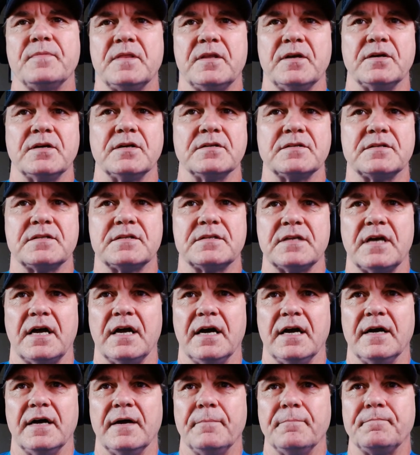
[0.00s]
There's
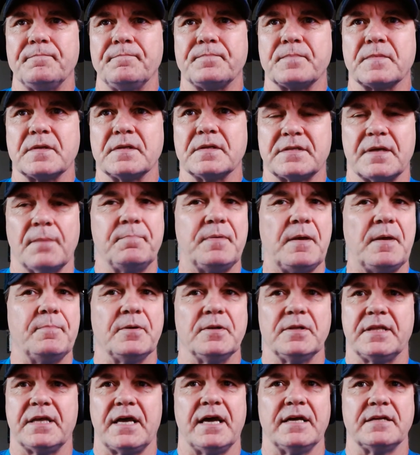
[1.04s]
some
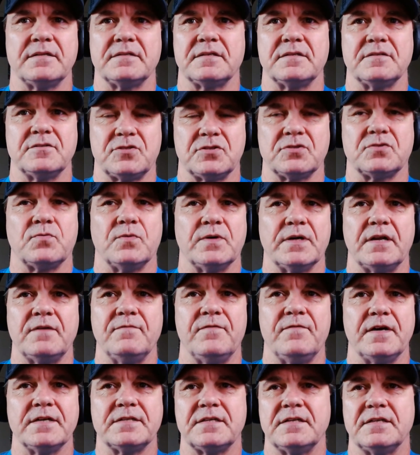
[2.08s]
people that just want to
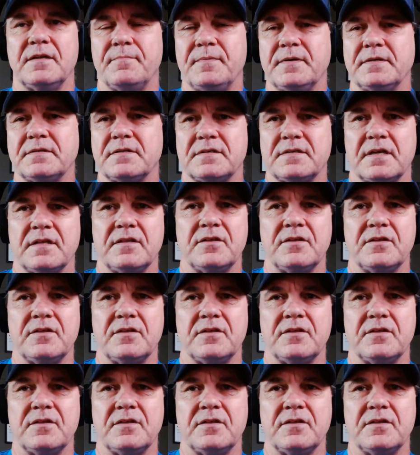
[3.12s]
invest in the business,